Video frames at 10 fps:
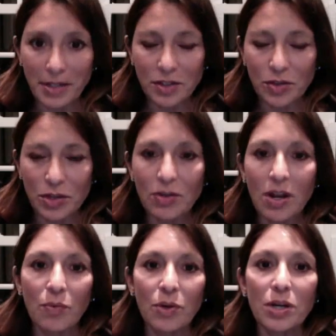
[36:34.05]
So we're
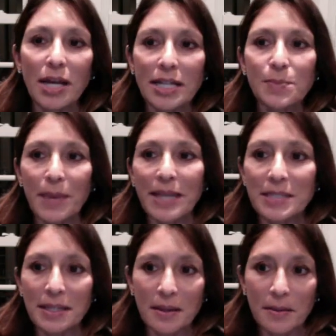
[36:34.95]
not expecting
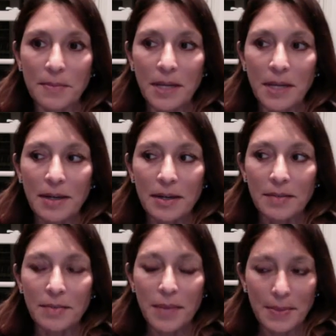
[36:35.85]
them
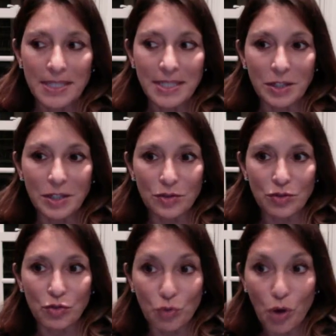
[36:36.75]
maybe to
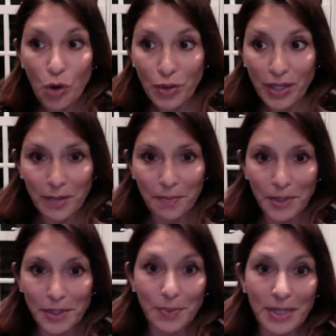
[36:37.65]
control the impulse,
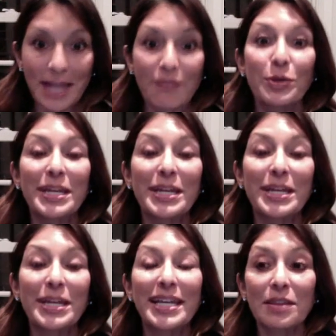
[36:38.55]
but if we
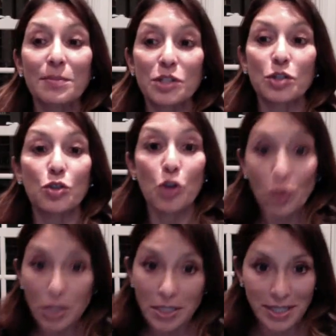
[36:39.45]
can get them to
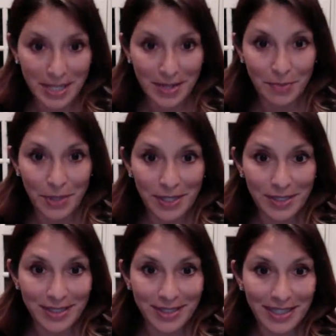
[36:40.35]
notice the
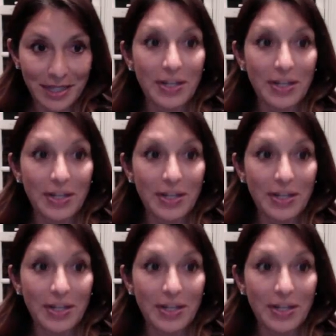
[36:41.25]
impulse even